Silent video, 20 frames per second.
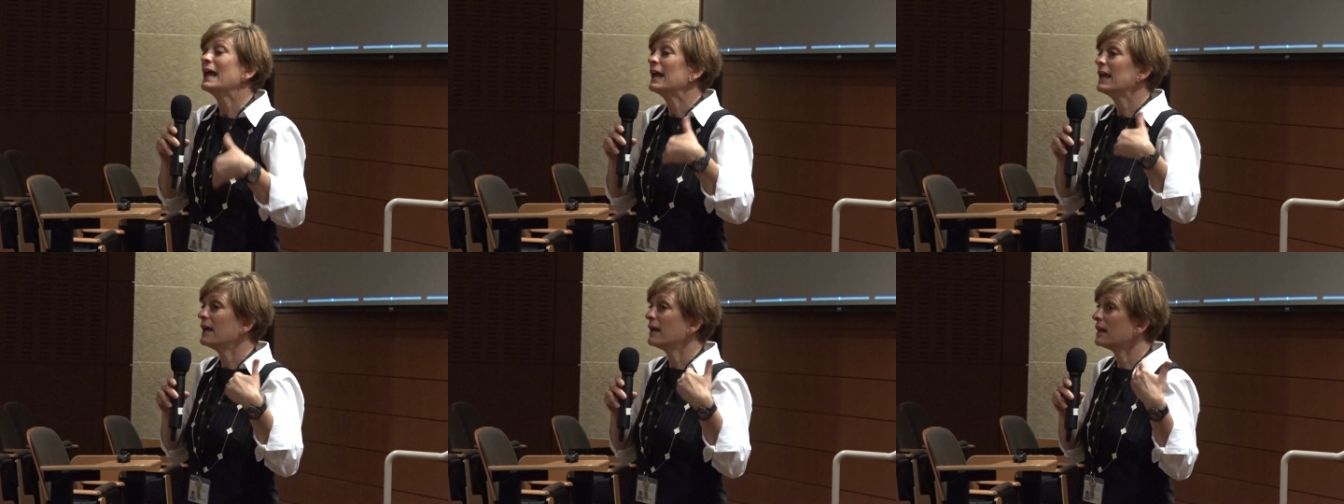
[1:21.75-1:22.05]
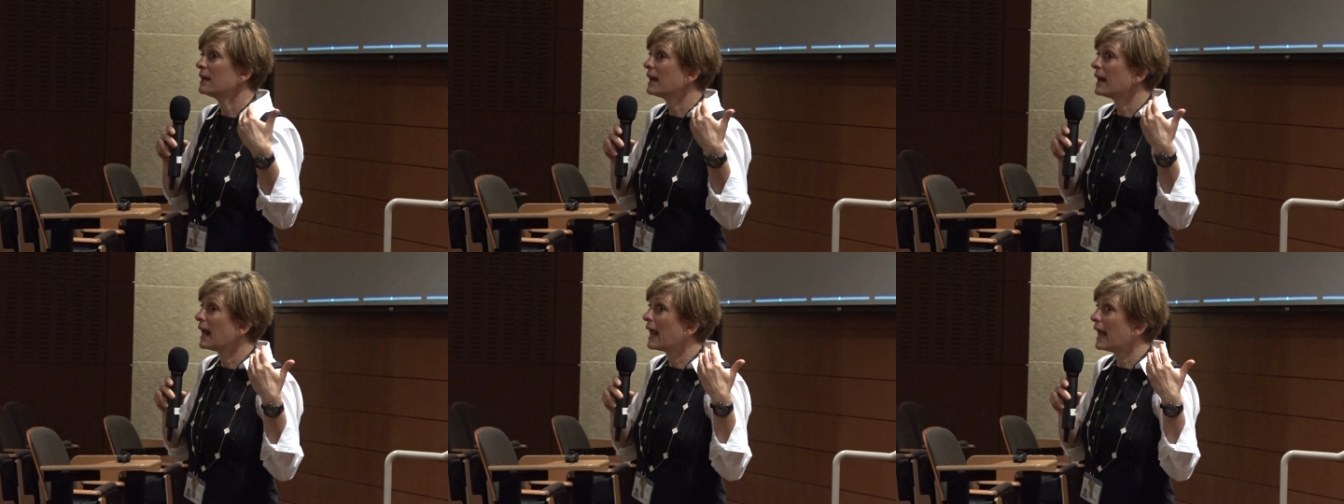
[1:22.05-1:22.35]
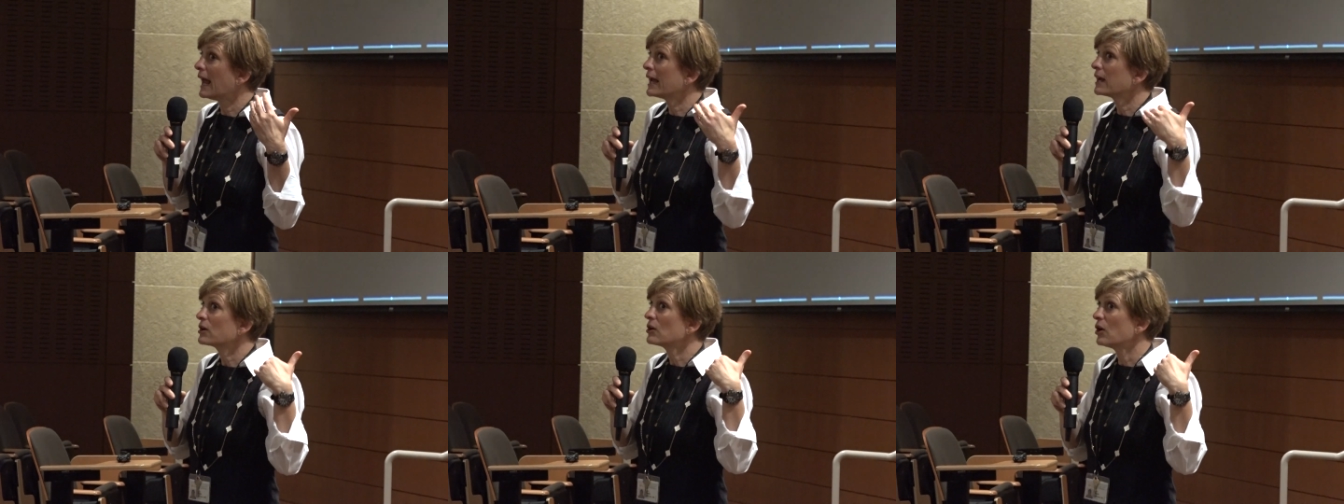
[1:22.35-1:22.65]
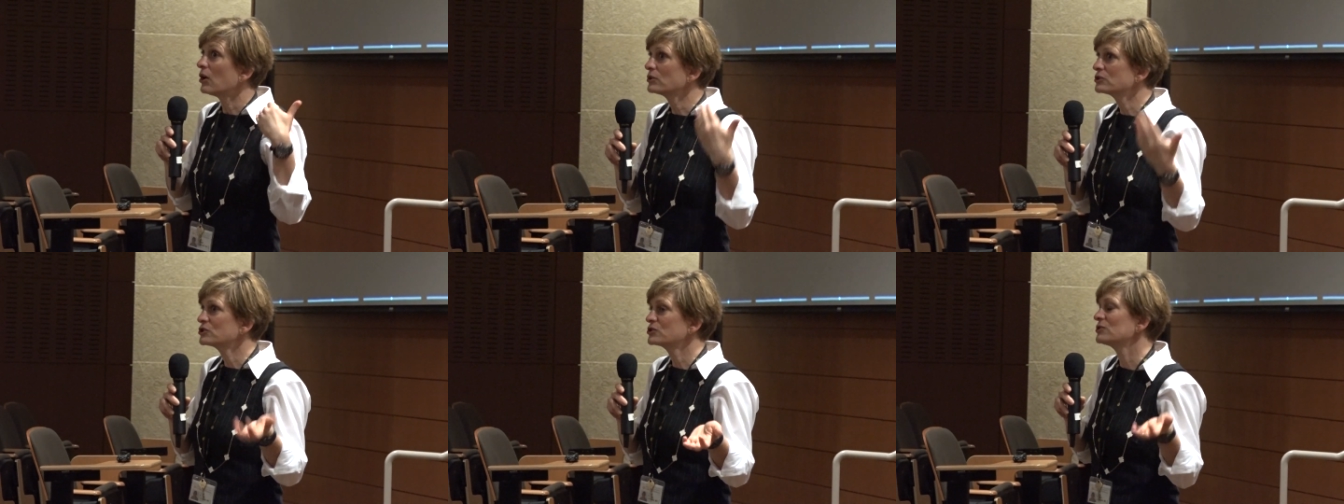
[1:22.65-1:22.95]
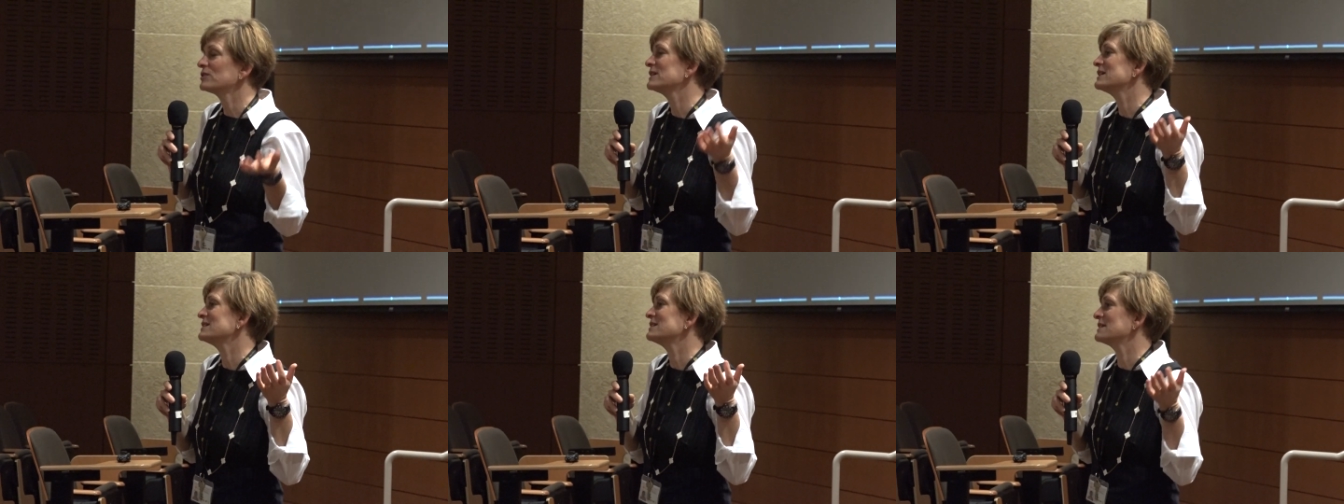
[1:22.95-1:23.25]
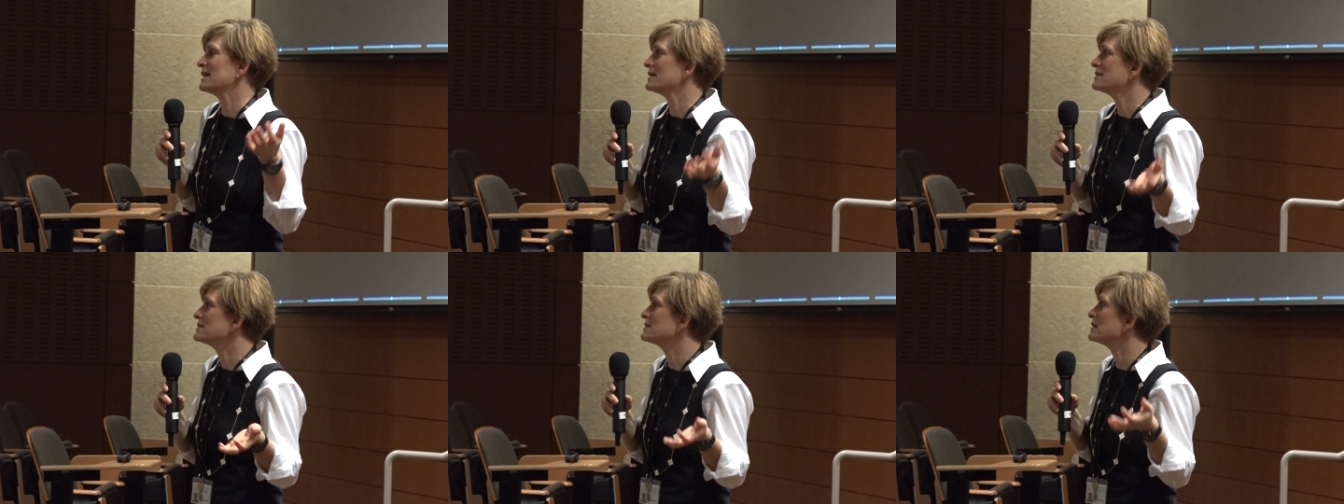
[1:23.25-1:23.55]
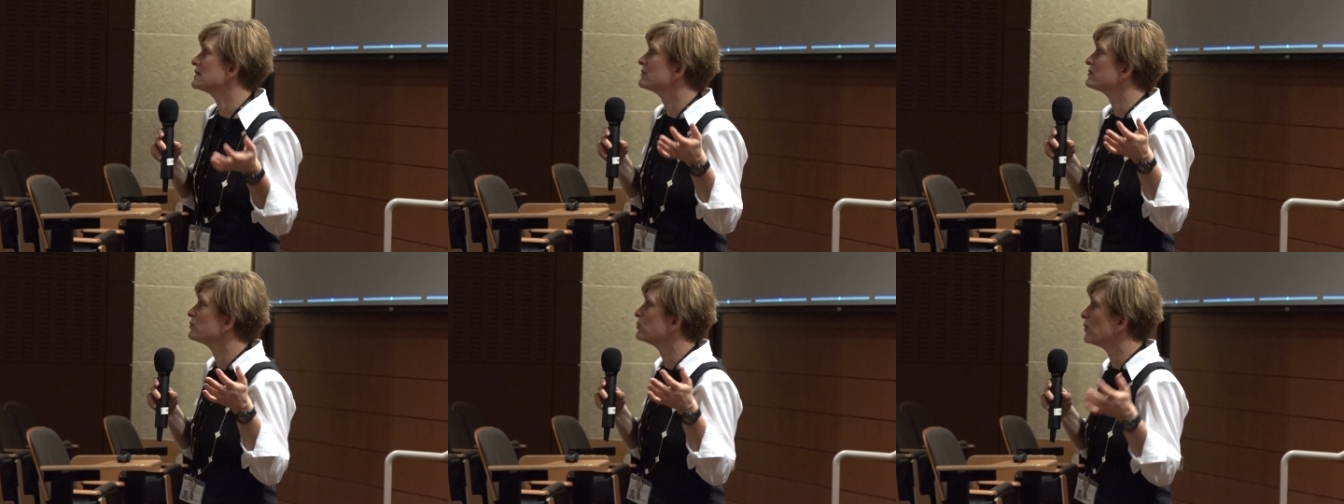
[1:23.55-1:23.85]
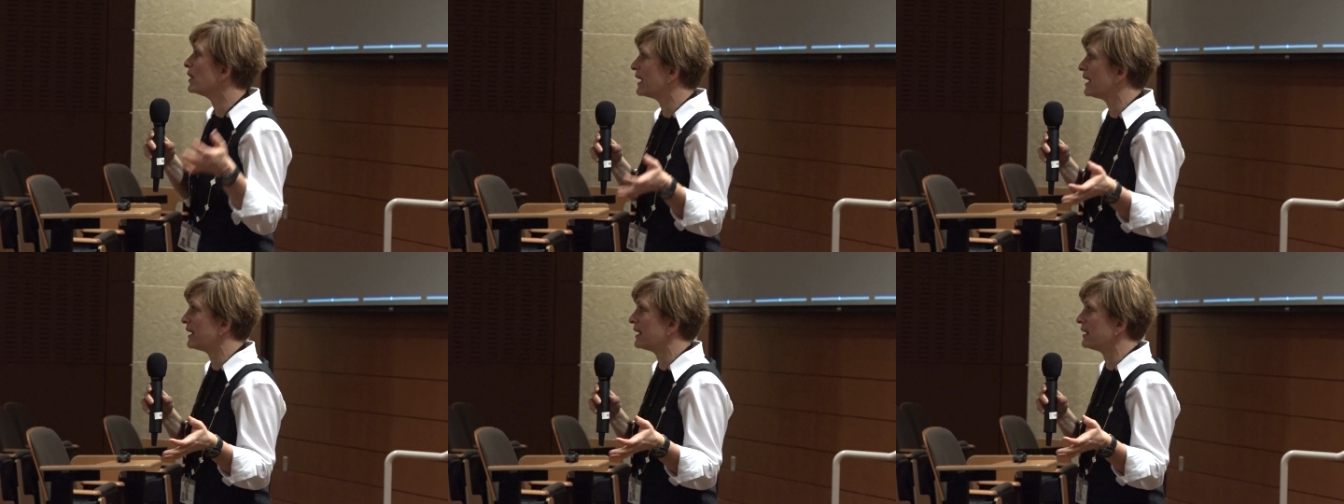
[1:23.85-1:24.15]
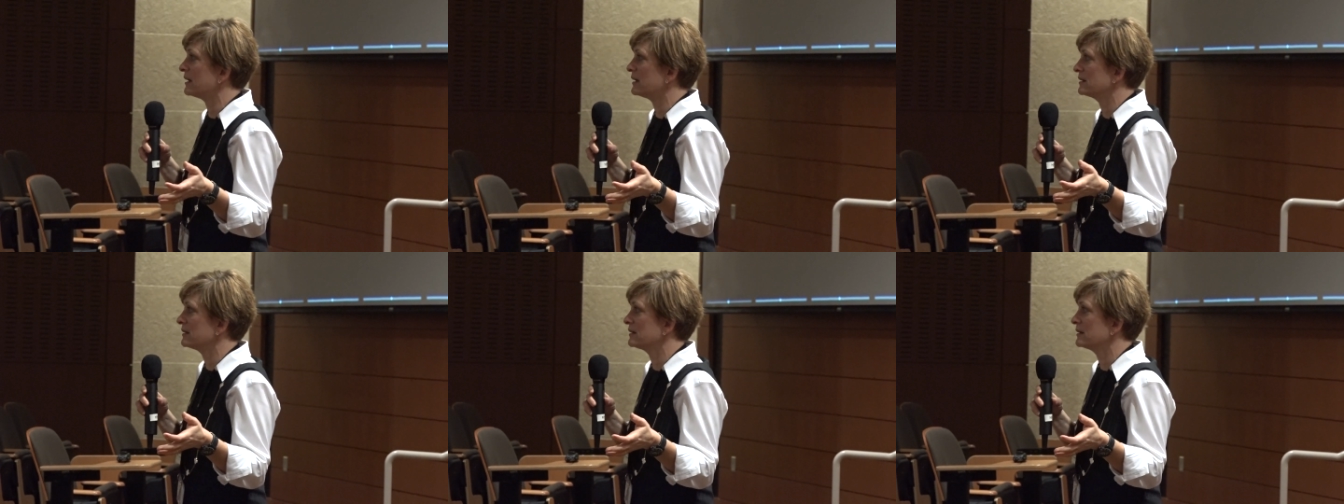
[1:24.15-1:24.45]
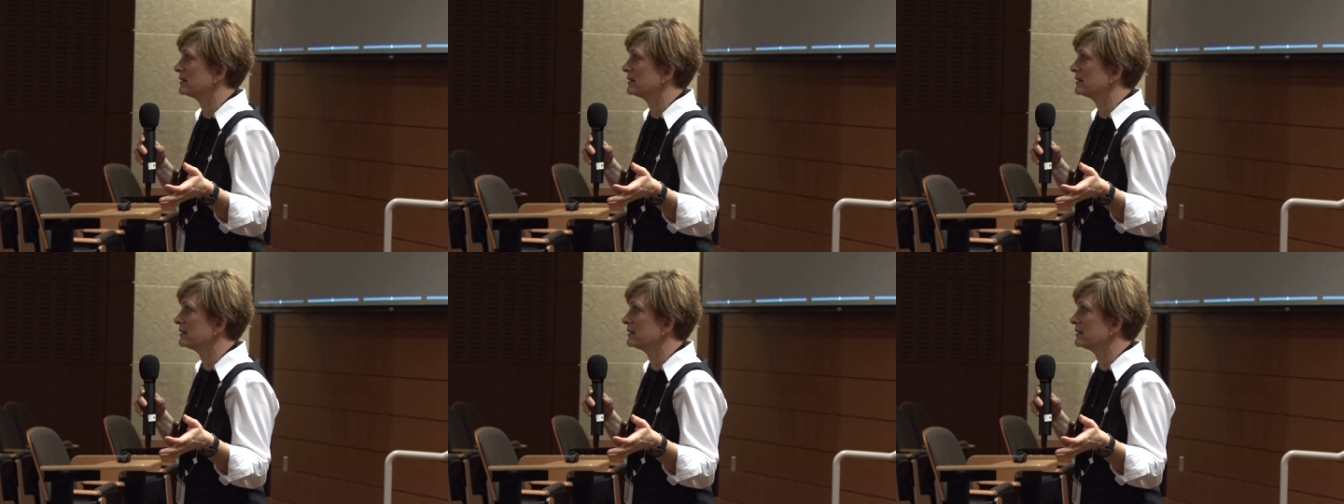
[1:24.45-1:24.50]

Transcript: in a culturally sensitive way